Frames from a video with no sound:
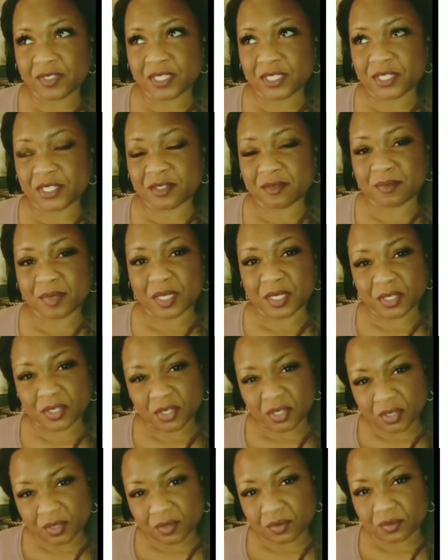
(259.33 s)
should be
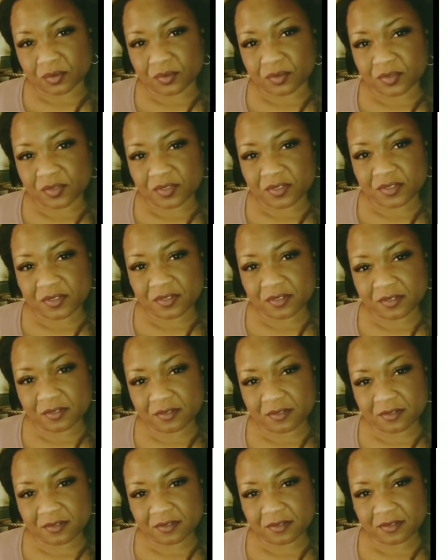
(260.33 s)
used
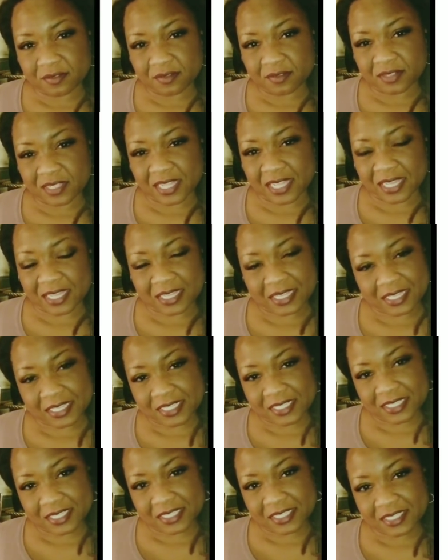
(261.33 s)
like
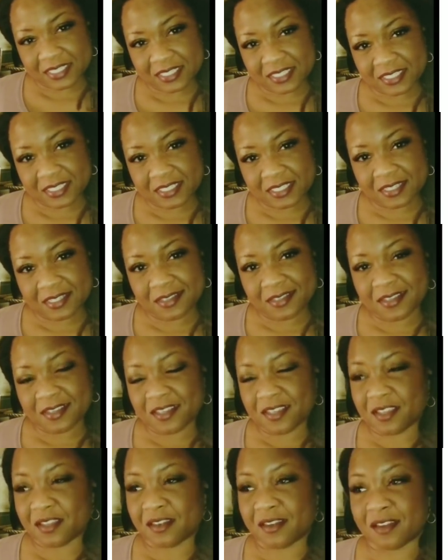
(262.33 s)
this.
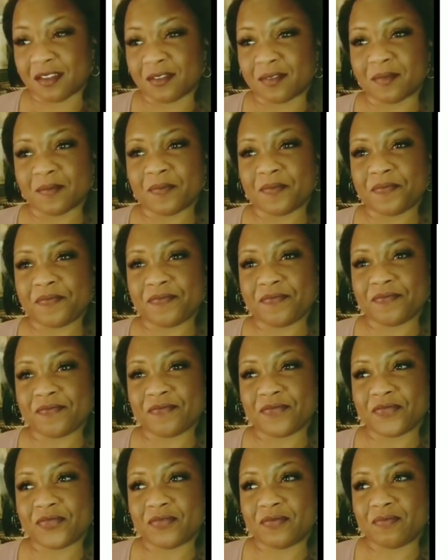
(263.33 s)

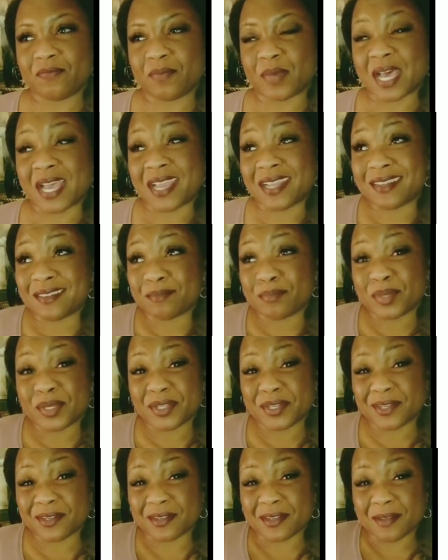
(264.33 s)
Biden
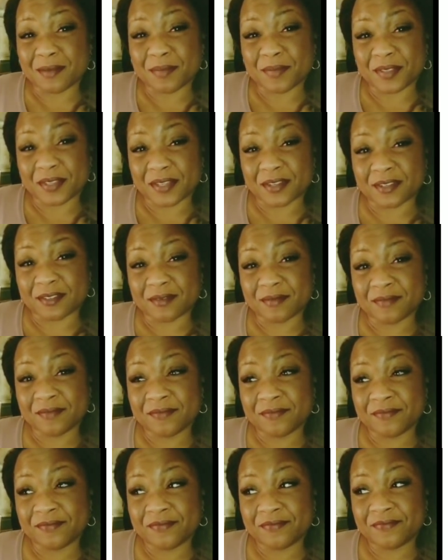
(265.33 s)
put her up there
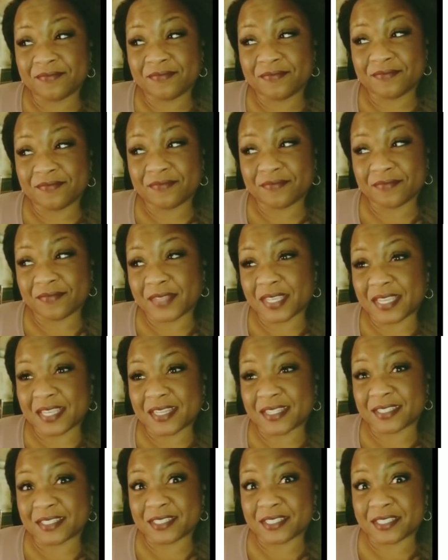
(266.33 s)

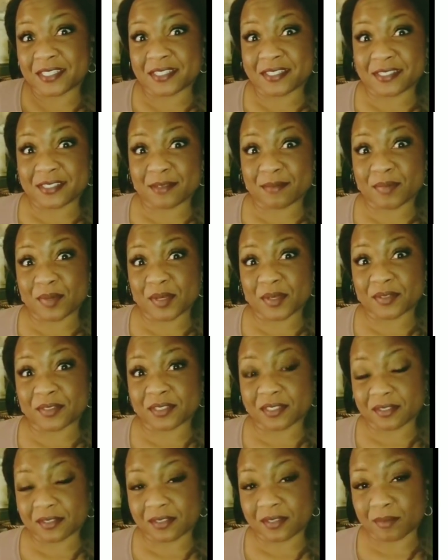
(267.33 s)
because she's
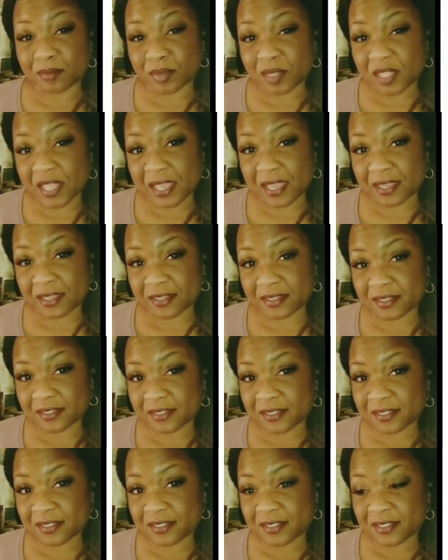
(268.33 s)
supposedly black.
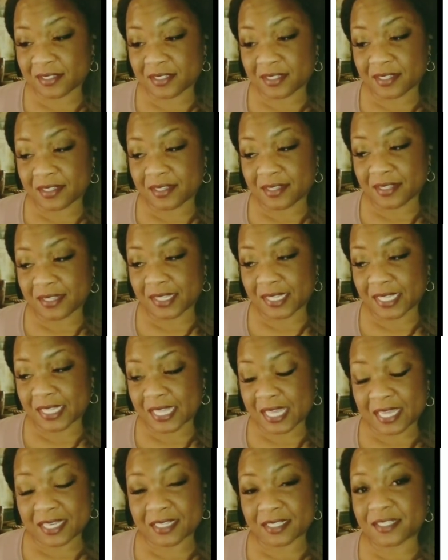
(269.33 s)

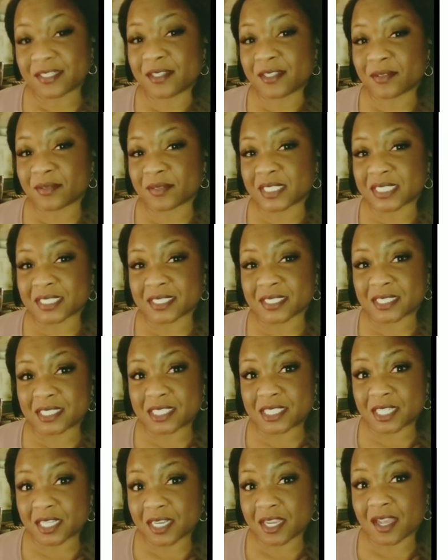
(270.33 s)
That is the reason
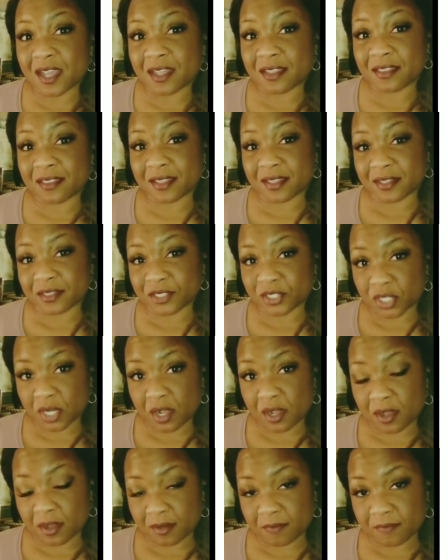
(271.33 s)
she got that
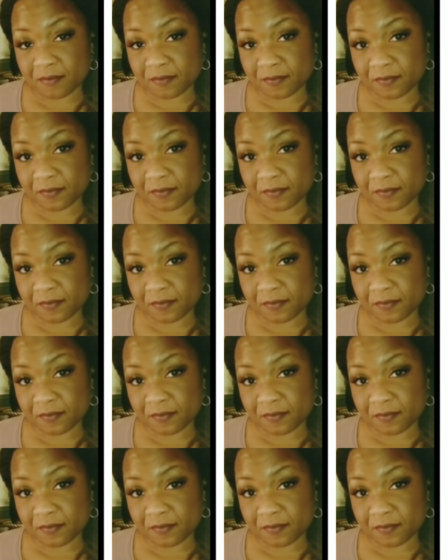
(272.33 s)
job.